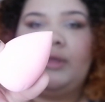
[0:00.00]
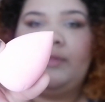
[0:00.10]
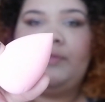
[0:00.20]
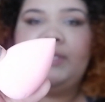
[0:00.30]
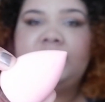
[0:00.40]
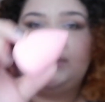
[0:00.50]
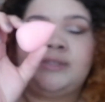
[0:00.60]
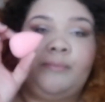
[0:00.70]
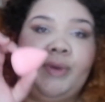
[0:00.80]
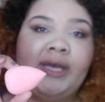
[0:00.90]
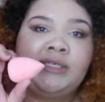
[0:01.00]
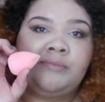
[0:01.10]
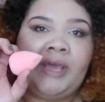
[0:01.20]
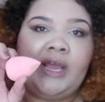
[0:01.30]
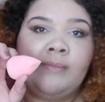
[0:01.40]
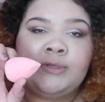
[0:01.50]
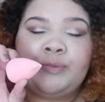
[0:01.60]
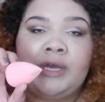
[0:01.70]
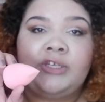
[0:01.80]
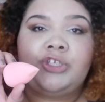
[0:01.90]
This is the best makeup
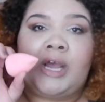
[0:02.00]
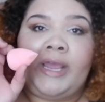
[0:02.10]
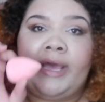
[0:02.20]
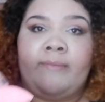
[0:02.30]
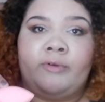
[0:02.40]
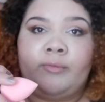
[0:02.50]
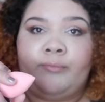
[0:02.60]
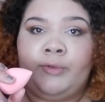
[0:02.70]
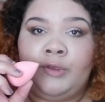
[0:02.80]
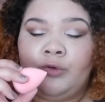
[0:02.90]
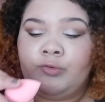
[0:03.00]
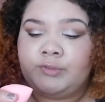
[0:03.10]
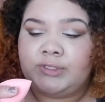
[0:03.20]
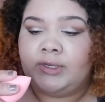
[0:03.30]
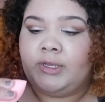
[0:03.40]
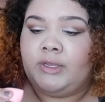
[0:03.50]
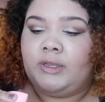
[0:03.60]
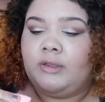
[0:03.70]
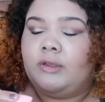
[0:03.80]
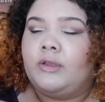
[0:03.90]
sponge I ever used.
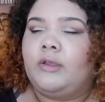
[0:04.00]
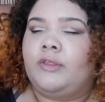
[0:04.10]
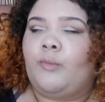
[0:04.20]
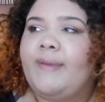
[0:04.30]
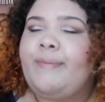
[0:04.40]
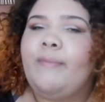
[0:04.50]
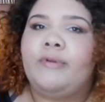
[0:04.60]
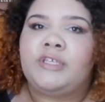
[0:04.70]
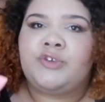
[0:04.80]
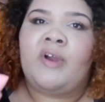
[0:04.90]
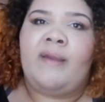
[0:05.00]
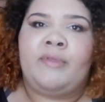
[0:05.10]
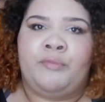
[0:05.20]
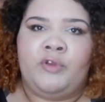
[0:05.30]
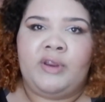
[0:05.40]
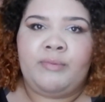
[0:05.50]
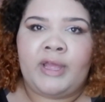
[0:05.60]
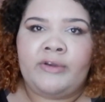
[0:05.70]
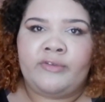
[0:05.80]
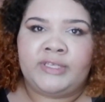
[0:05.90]
The people describe the Beauty
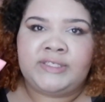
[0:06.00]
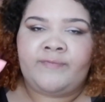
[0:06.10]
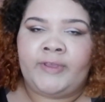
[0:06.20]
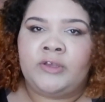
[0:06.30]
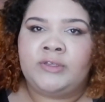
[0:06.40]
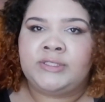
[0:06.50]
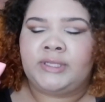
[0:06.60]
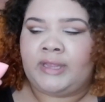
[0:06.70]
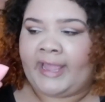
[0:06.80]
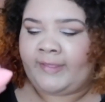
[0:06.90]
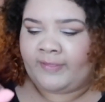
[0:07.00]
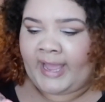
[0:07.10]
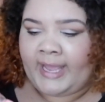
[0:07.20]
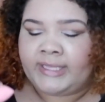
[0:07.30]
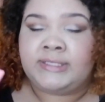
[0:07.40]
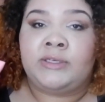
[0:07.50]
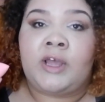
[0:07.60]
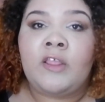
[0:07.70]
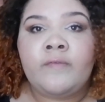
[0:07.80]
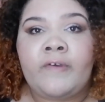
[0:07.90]
Blender, this feels like that. It's
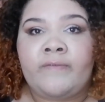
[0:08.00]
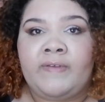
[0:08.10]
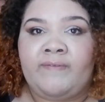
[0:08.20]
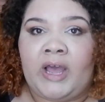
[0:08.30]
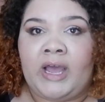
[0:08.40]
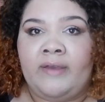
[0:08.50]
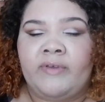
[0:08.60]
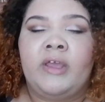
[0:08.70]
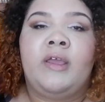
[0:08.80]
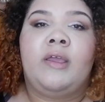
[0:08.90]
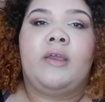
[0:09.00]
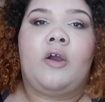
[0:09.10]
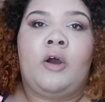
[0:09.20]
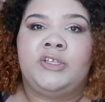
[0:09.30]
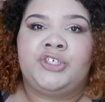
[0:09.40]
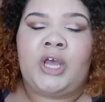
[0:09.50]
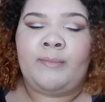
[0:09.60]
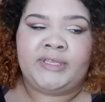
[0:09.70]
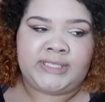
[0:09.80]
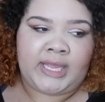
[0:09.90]
$1.55 on
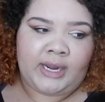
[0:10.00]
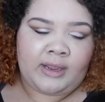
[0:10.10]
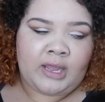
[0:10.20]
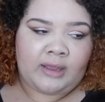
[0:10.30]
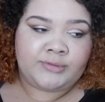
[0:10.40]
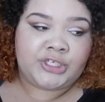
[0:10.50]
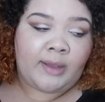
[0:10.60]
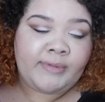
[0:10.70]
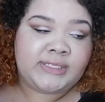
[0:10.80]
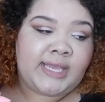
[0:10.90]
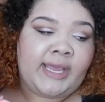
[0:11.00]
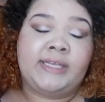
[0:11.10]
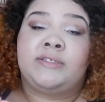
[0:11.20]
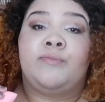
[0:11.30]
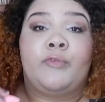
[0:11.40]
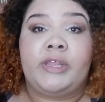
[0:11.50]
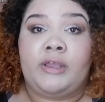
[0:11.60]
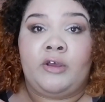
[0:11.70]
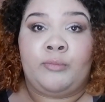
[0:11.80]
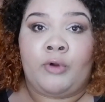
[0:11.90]
shopmissa.com. Shopmissa has some
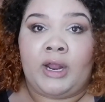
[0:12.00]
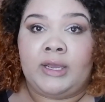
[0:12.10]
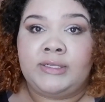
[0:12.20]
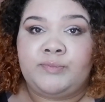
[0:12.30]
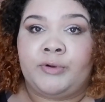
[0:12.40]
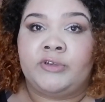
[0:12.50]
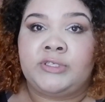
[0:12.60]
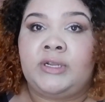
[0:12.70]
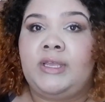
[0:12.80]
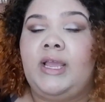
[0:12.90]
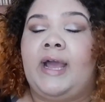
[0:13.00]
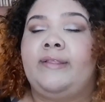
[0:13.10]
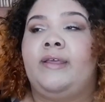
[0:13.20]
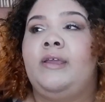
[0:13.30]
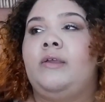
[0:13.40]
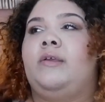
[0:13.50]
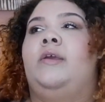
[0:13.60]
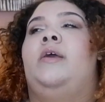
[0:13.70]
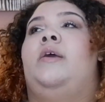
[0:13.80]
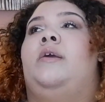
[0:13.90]
really good products, personally, I think.
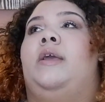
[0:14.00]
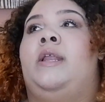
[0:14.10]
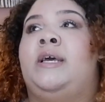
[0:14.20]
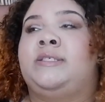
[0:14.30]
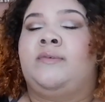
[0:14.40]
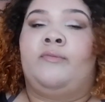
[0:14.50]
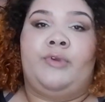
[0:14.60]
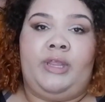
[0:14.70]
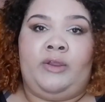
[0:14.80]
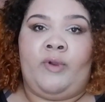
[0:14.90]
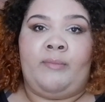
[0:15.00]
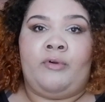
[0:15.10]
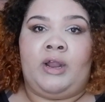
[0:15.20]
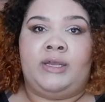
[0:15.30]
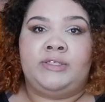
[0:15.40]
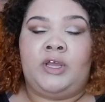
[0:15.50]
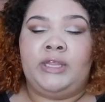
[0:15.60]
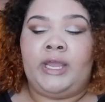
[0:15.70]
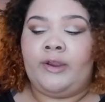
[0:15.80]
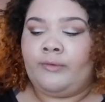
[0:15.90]
It has some really great products
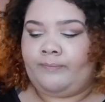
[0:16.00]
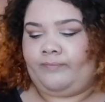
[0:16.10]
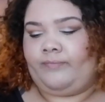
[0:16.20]
on there.